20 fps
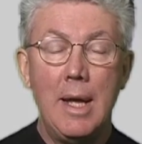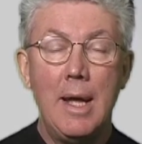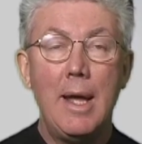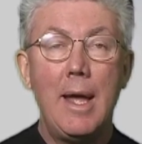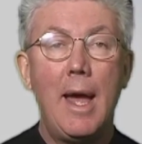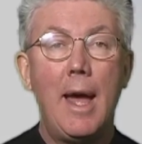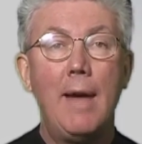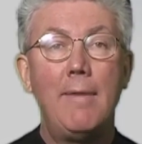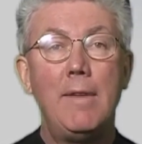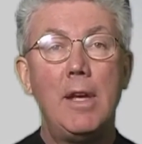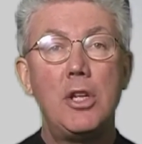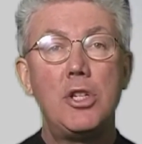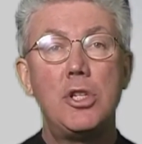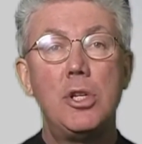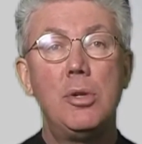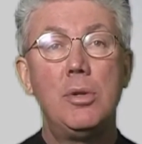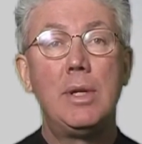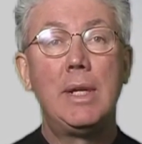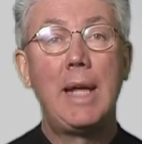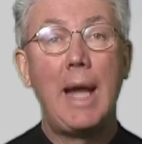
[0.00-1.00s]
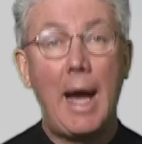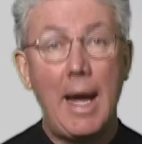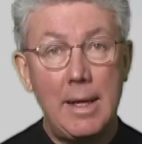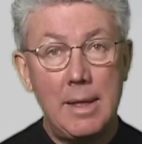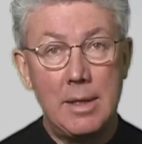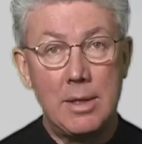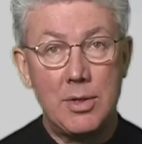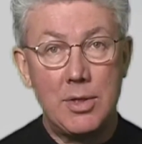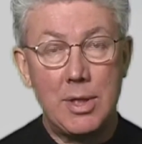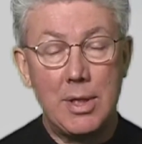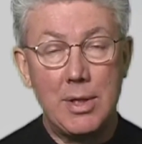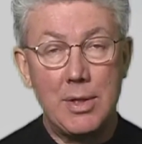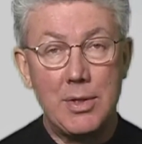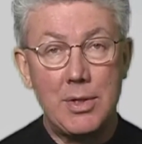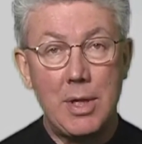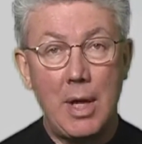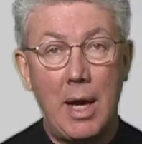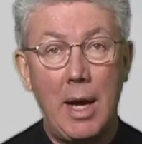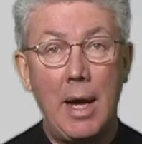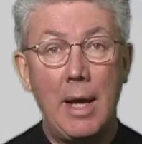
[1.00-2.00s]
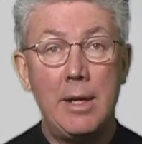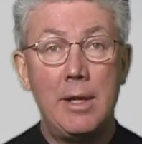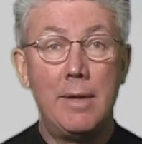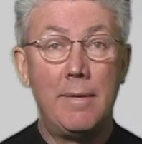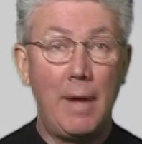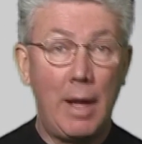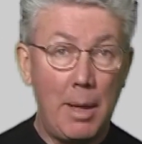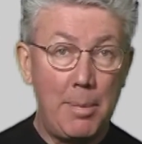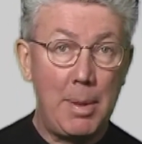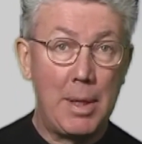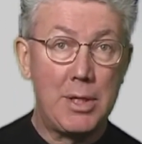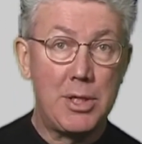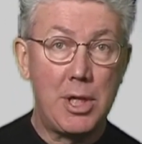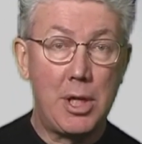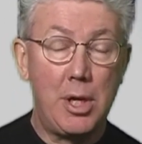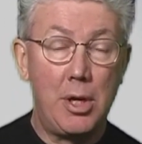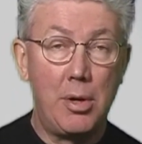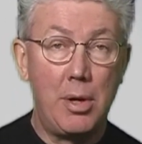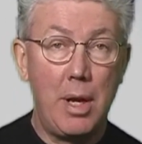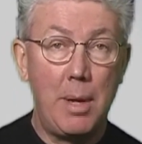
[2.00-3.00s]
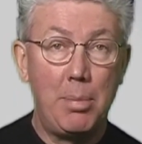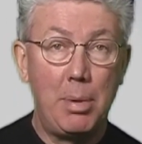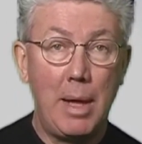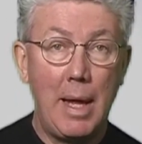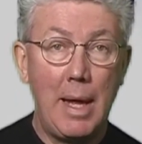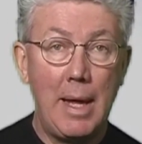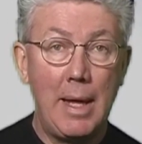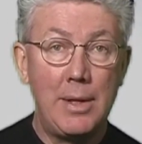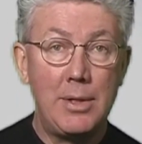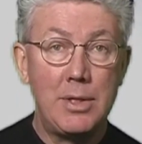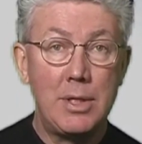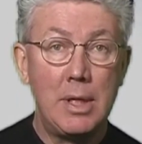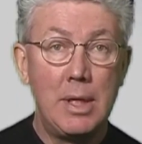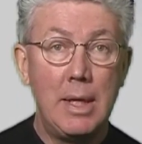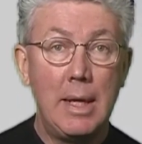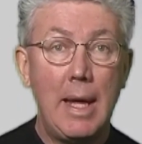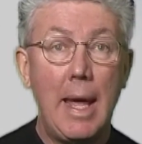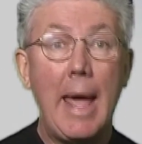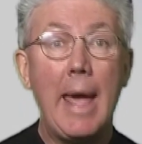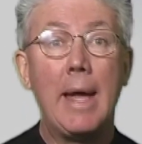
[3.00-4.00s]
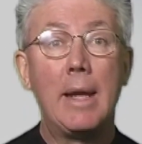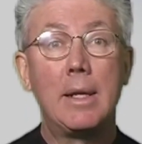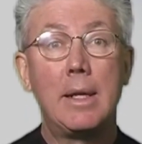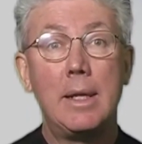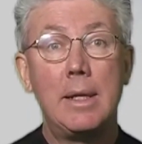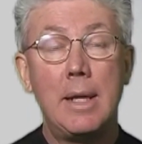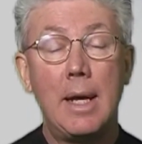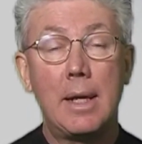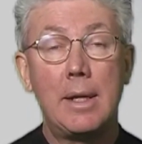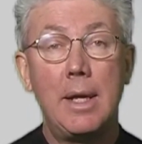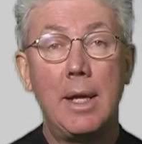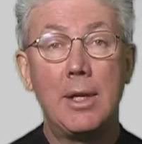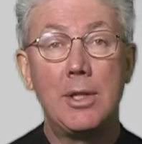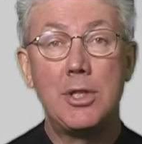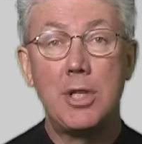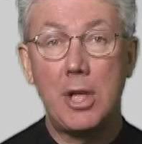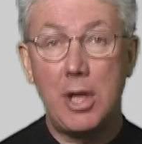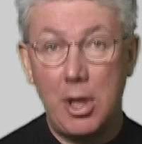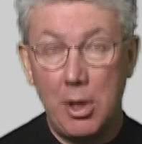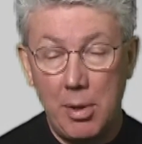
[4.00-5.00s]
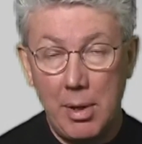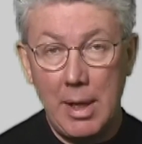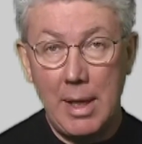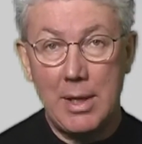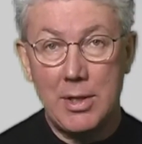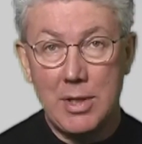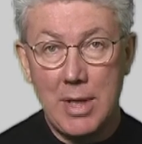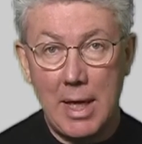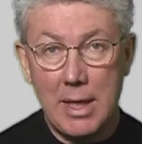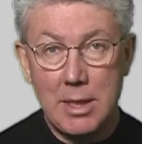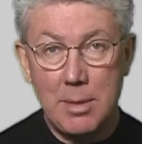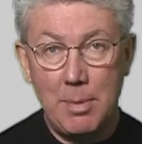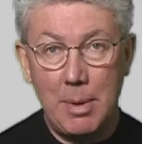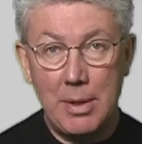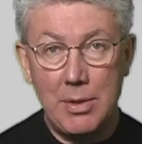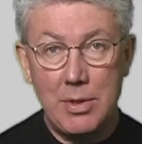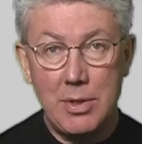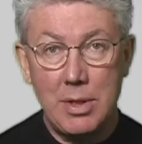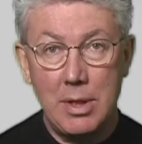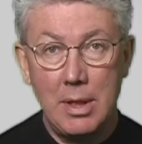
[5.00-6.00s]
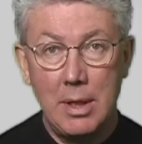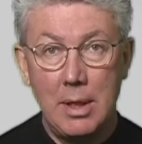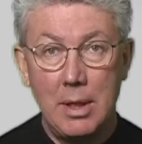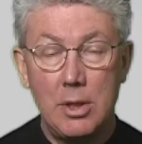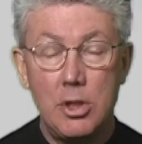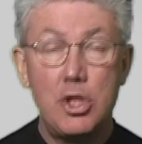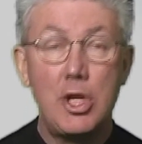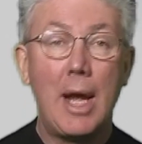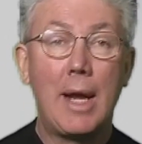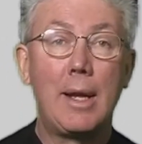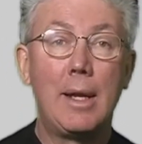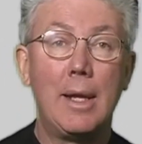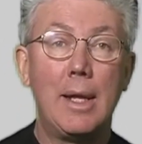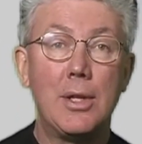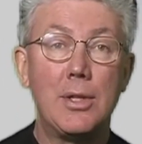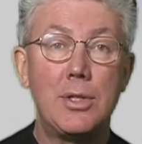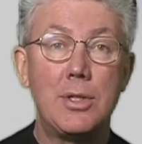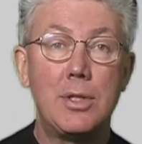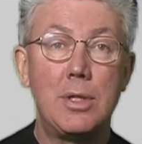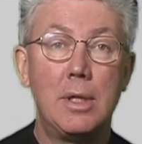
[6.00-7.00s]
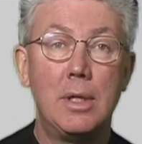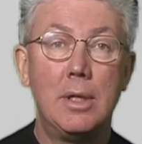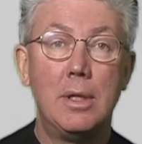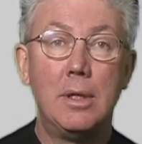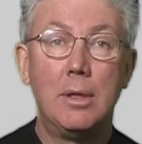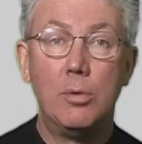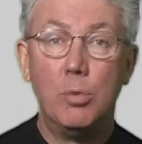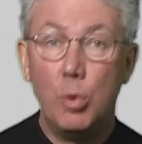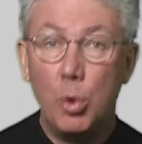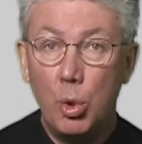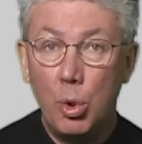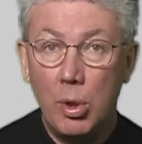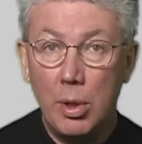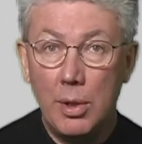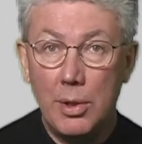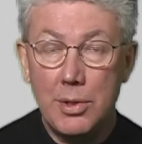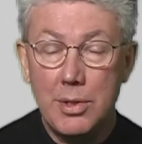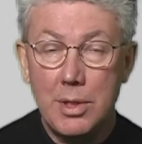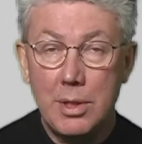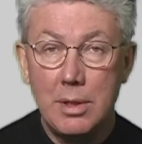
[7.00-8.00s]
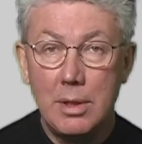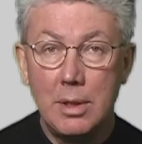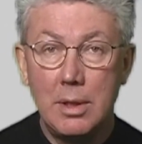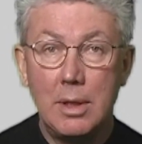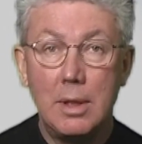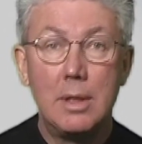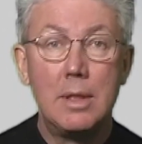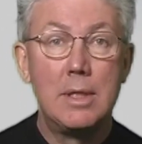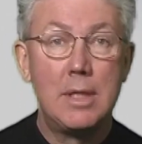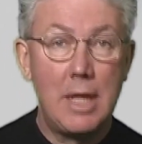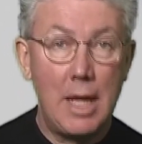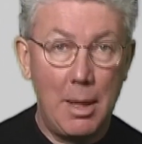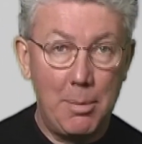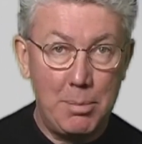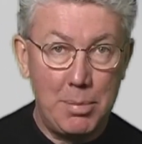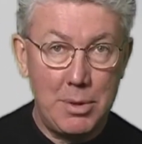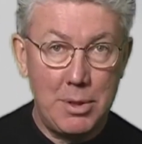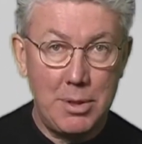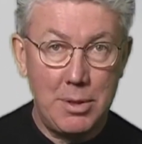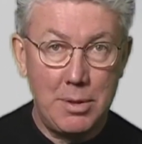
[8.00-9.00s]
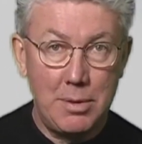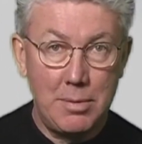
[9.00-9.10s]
have issued guidances on developing security plans and conducting security assessments, checklists, rules, tips.